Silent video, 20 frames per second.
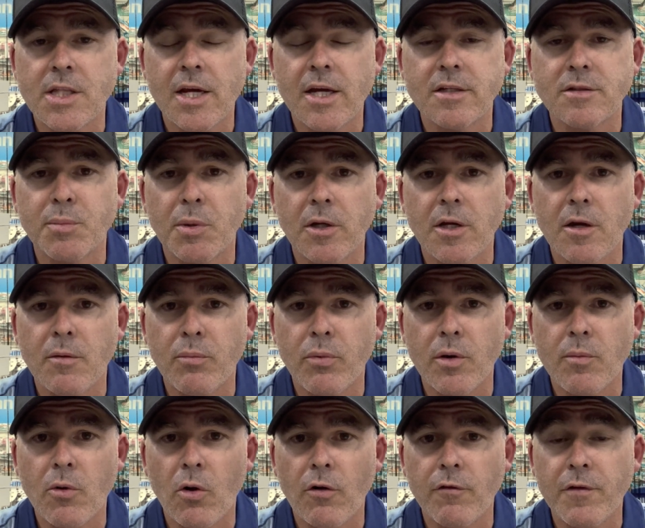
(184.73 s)
There's plenty of
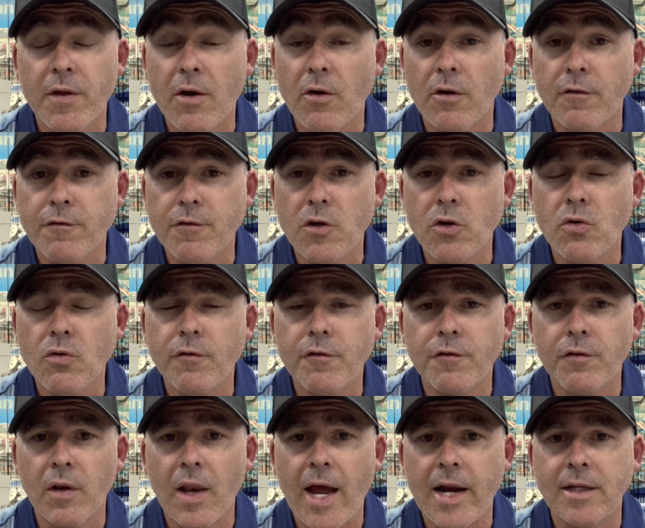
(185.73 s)
brim off there and a few good
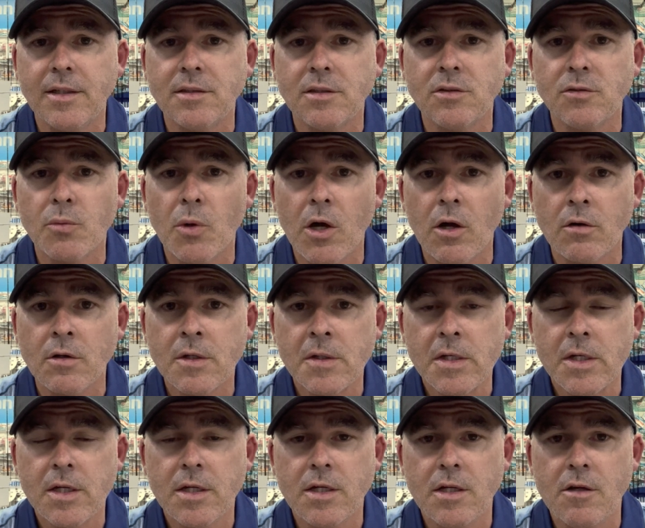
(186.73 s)
flatties as well.
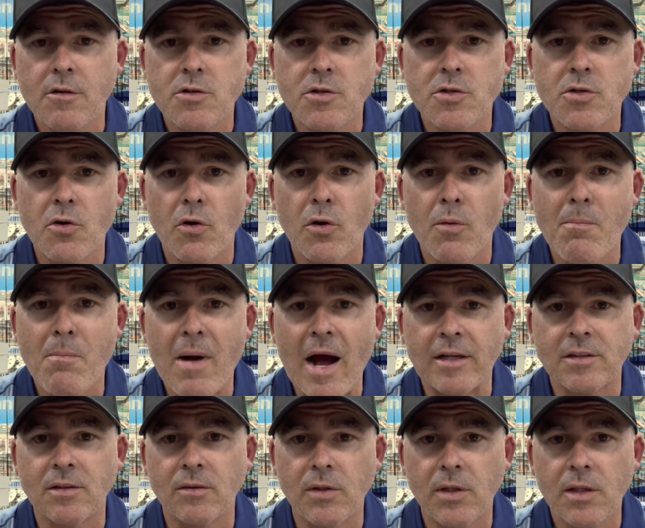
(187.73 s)
You just got to
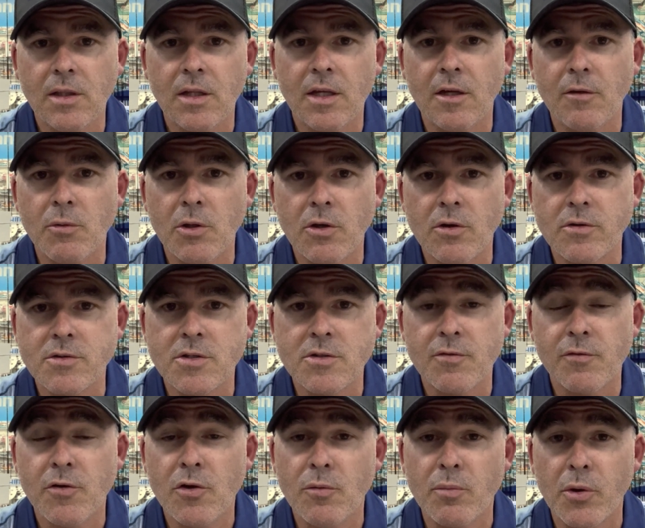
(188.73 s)
muscle in there because there's
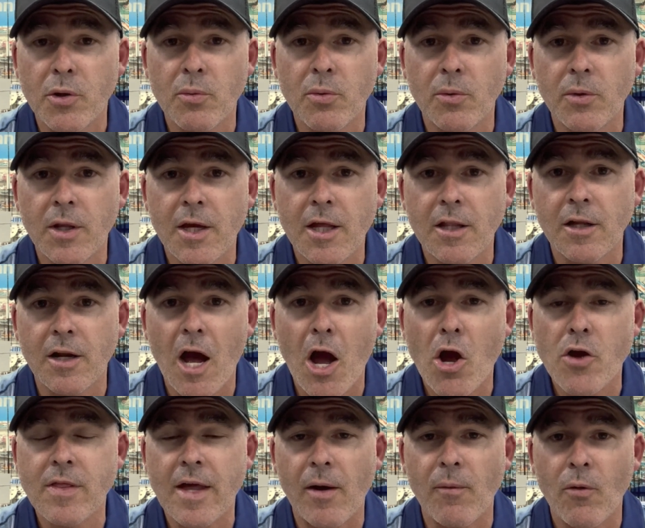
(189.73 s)
a few people there that
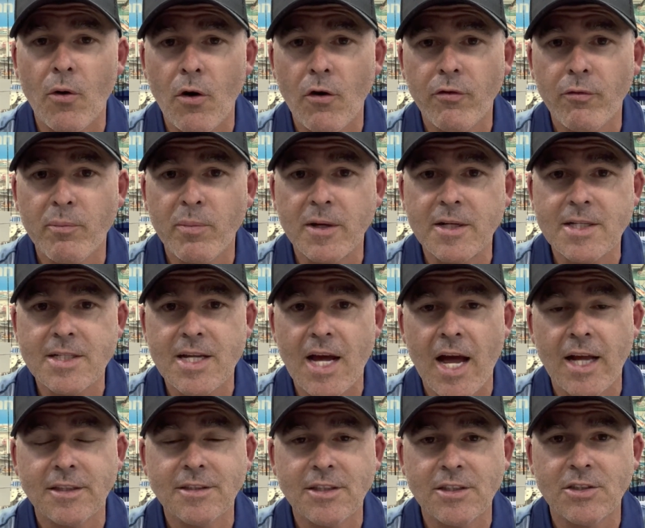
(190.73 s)
own that wharf, but
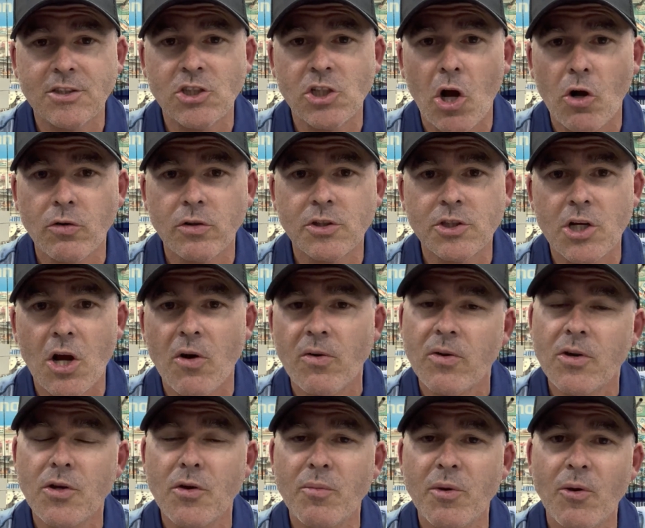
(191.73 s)
just shoulder to shoulder
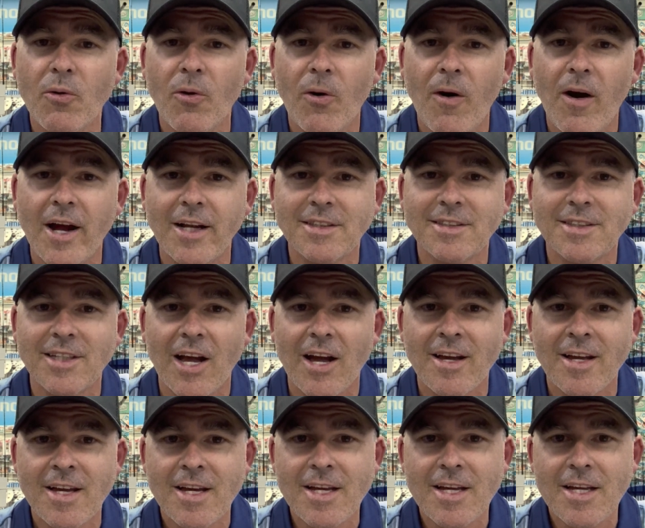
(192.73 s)
and you'll be right.
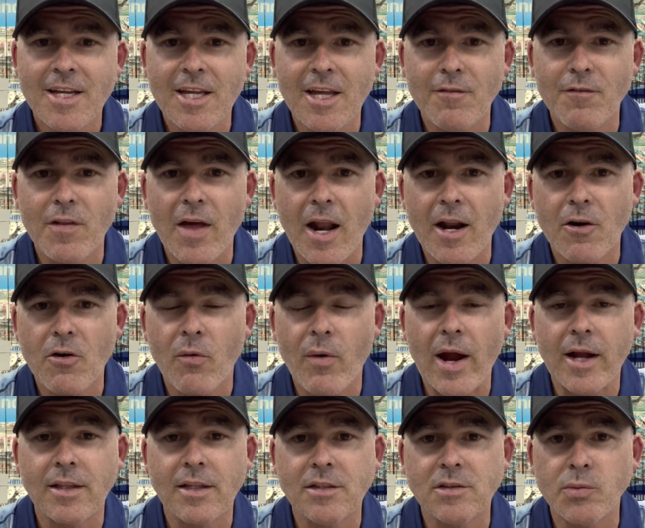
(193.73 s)
So give that a
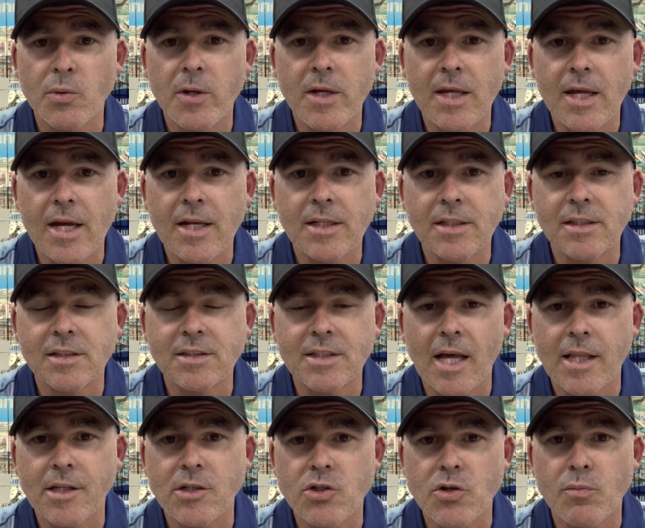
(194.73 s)
crack this weekend in the
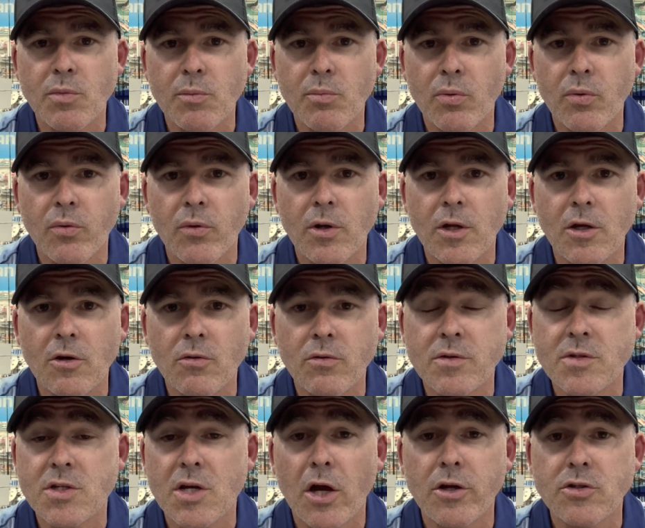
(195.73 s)
southerly, should be pretty
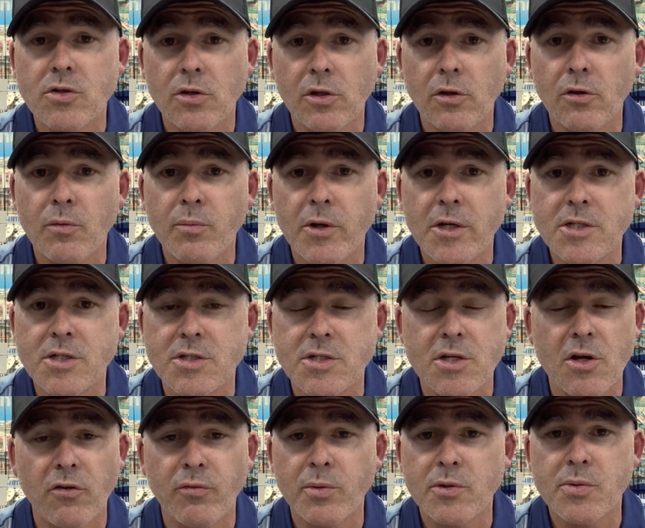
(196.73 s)
good. So too Little Beach
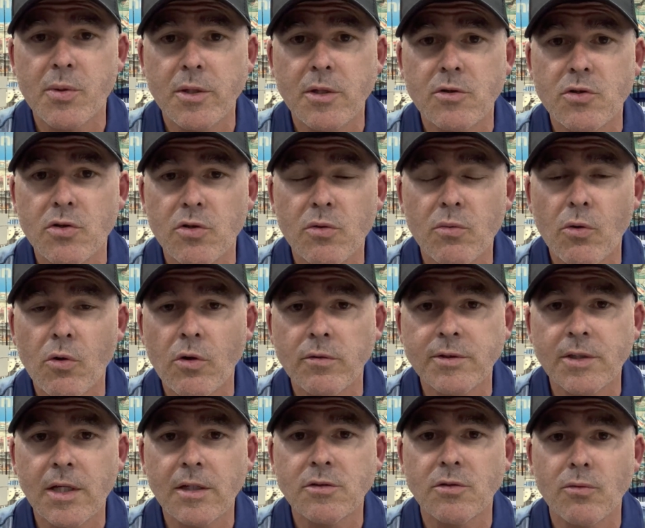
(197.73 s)
itself, between the two
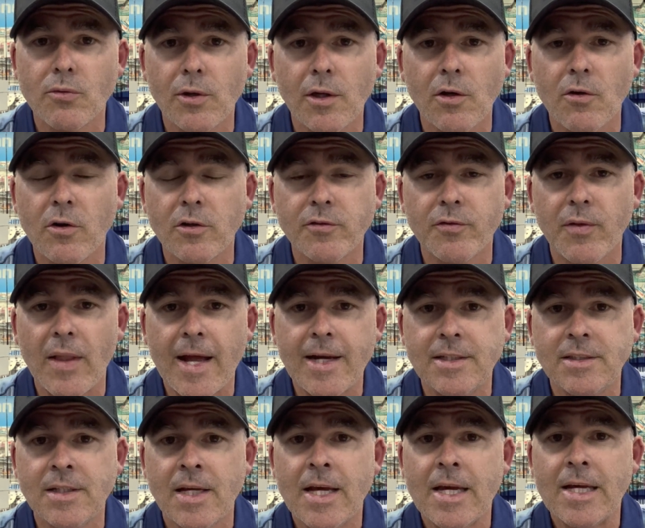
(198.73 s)
wharves, you get some really nice
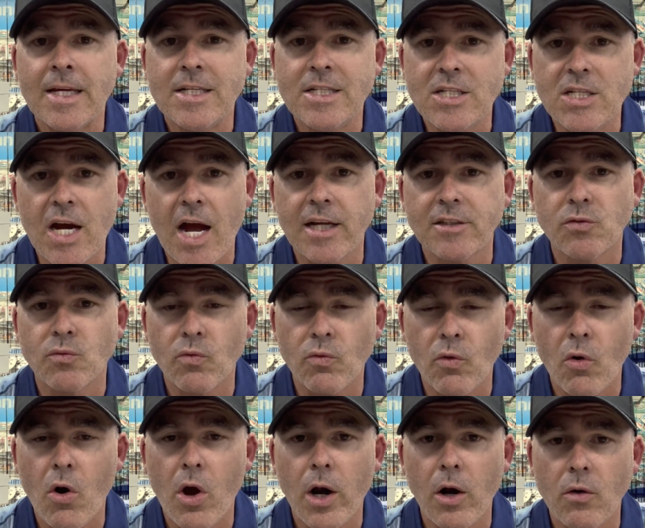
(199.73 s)
flatties just
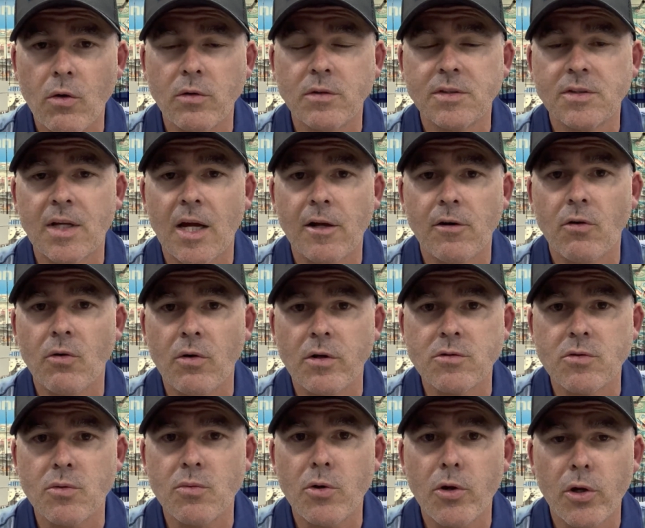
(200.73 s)
right on
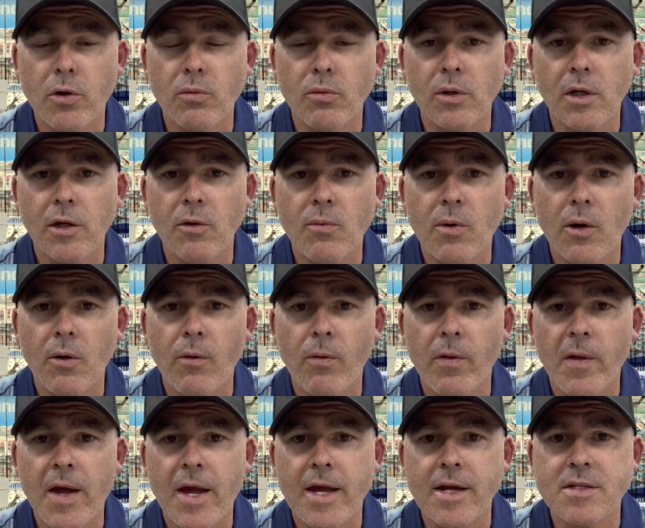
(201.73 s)
sunrise, will work really well
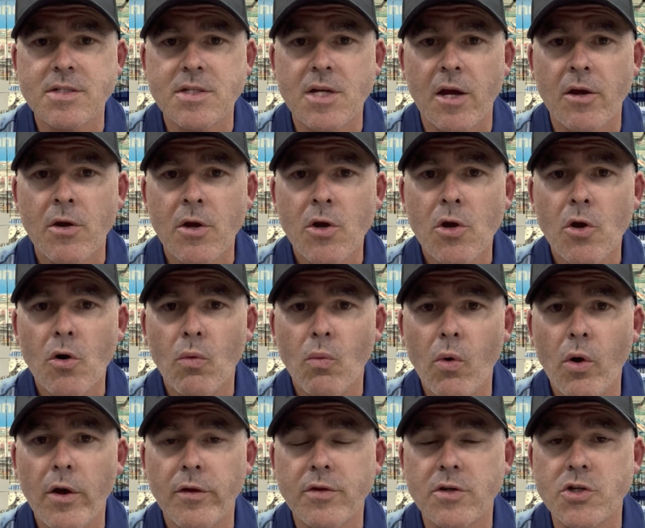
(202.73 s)
there. So
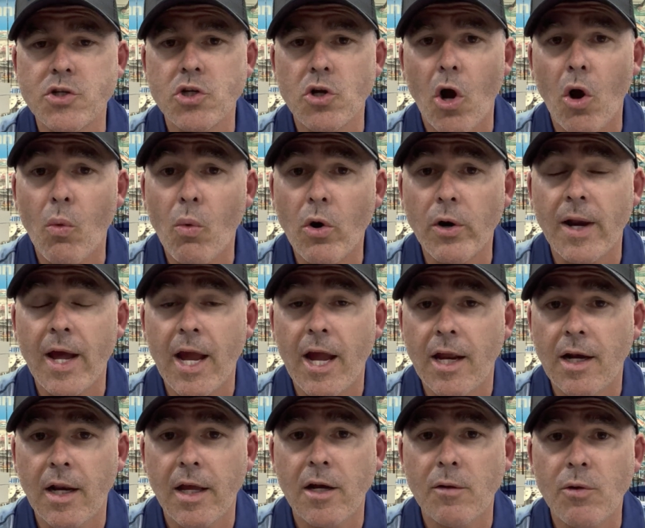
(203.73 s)
worth a shot. Wanda
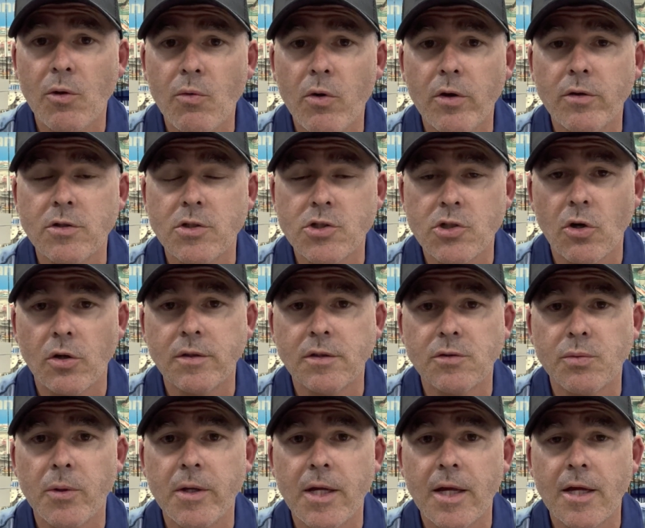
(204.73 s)
Headland to be worth a shot
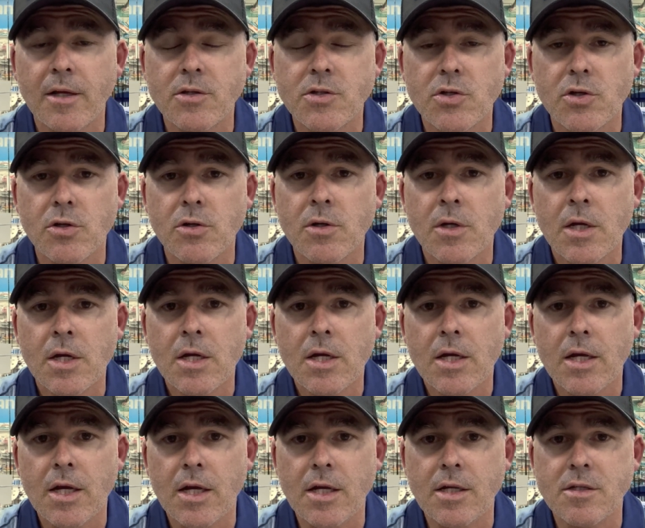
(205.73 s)
this weekend too
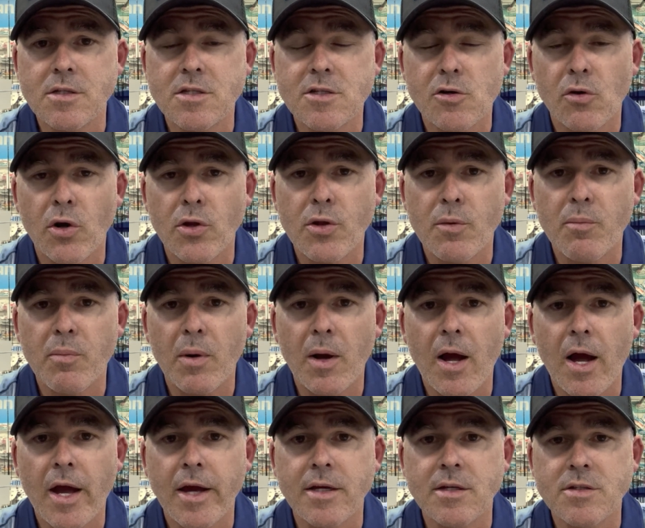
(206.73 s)
inside the
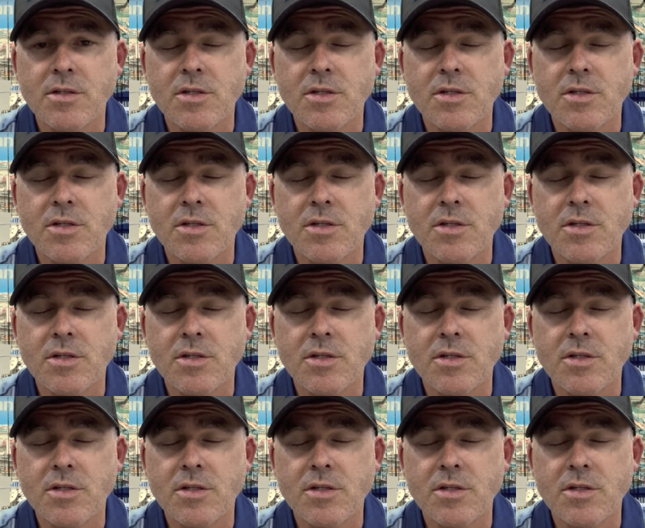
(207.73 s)
bay.